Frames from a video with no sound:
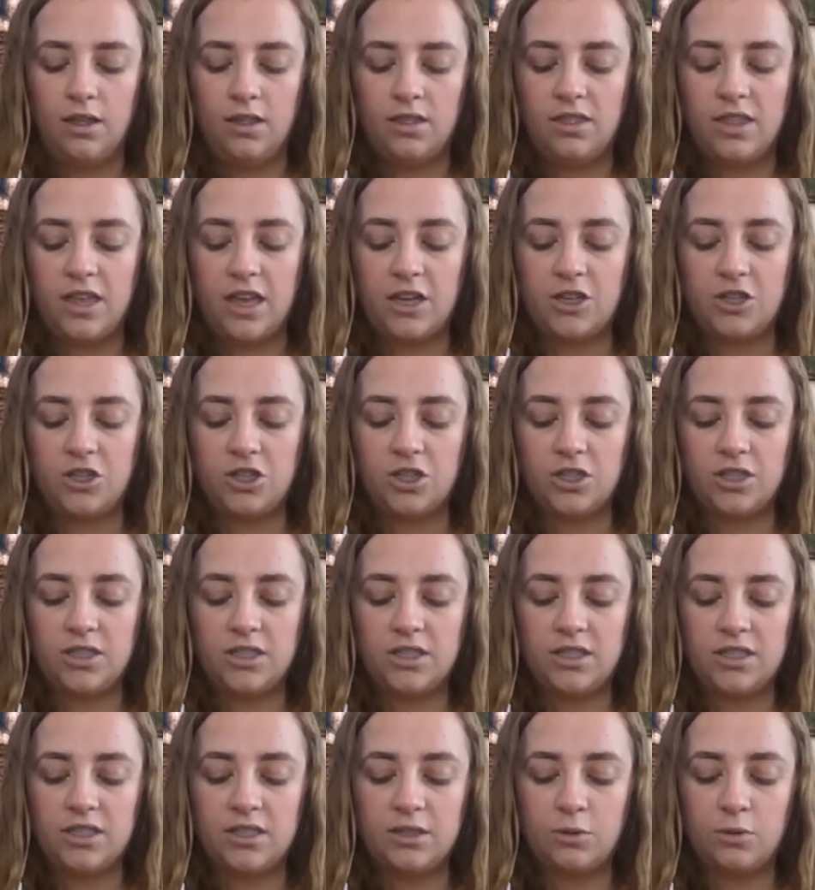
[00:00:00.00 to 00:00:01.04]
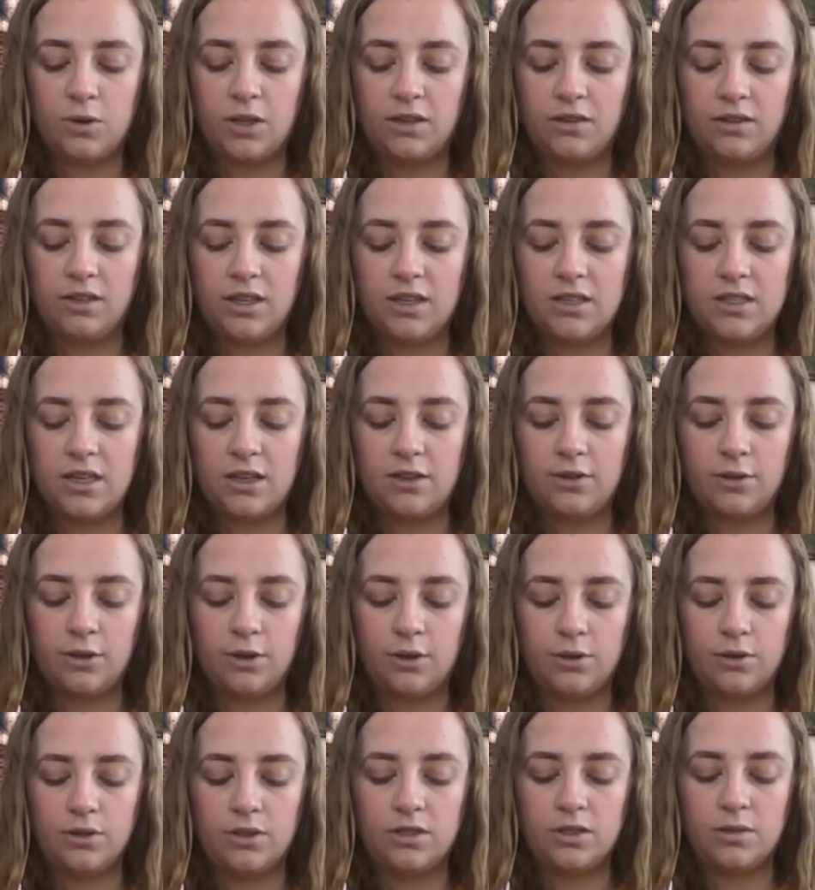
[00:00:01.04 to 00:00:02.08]
Then, just as quickly as it
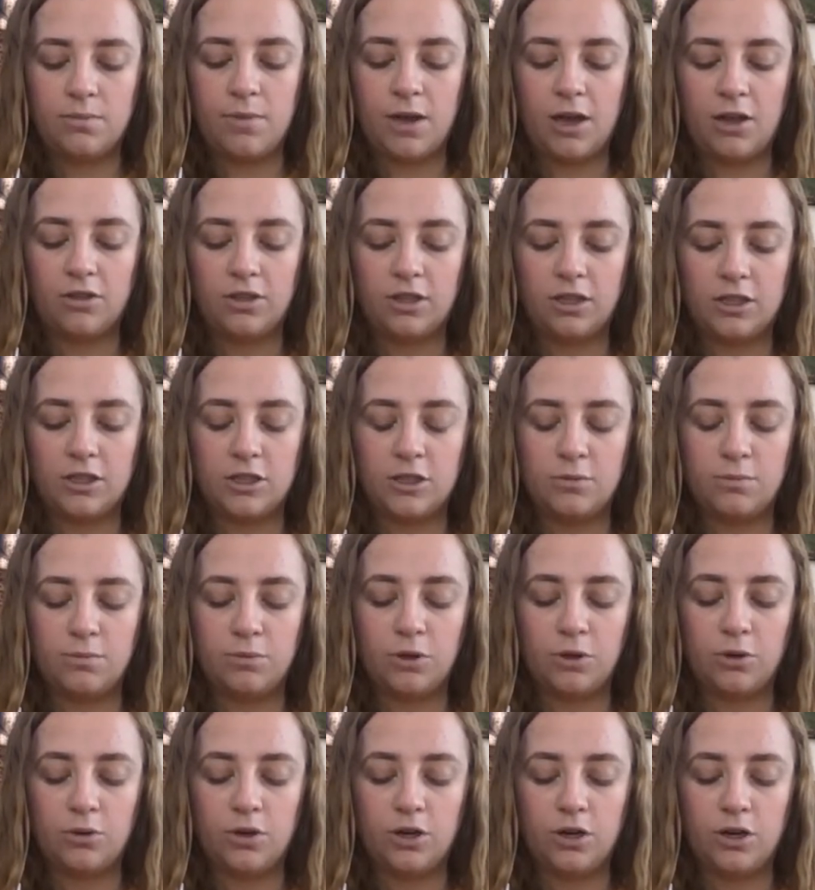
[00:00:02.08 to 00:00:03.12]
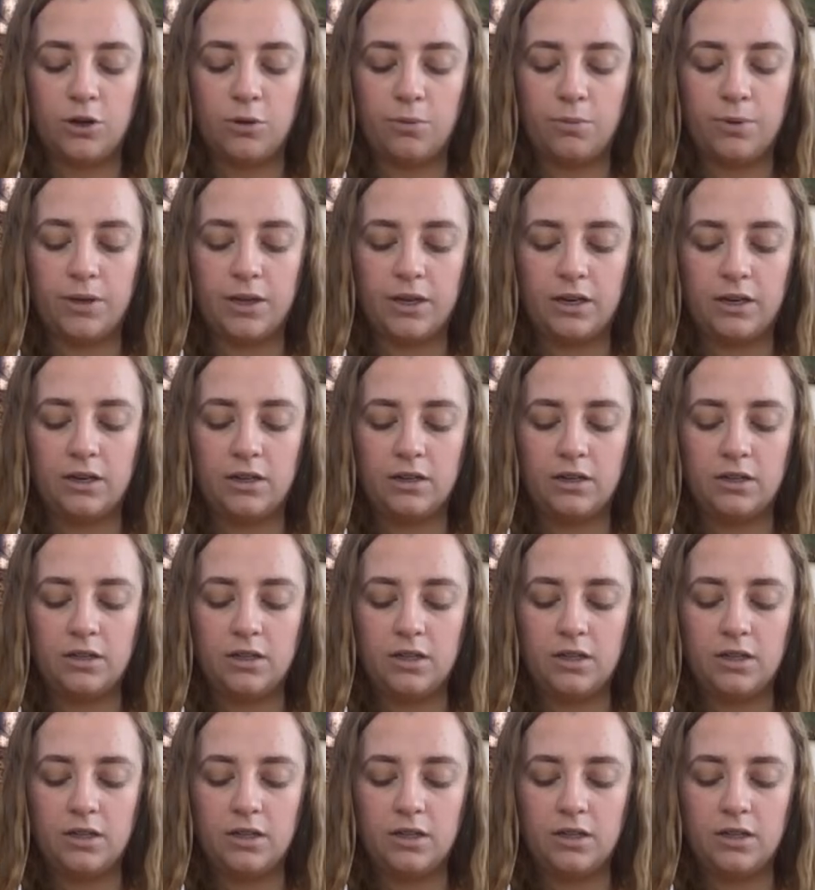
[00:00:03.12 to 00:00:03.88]
closed, the mouth exploded open,